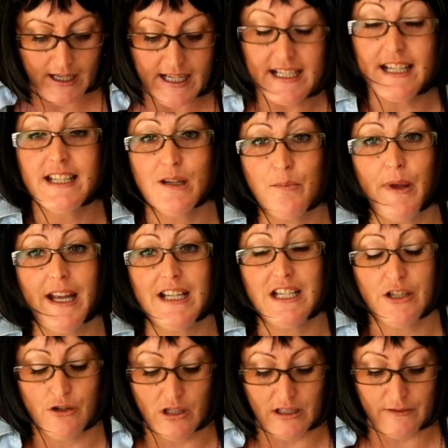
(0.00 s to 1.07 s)
It is a
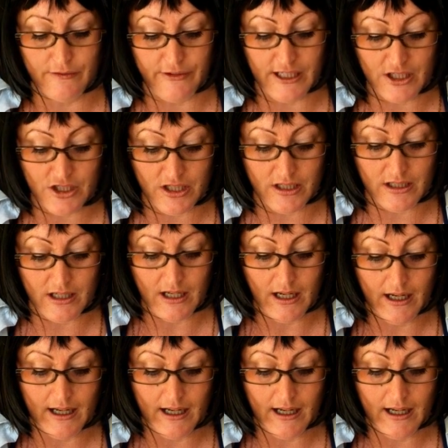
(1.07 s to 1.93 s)
bacterial infection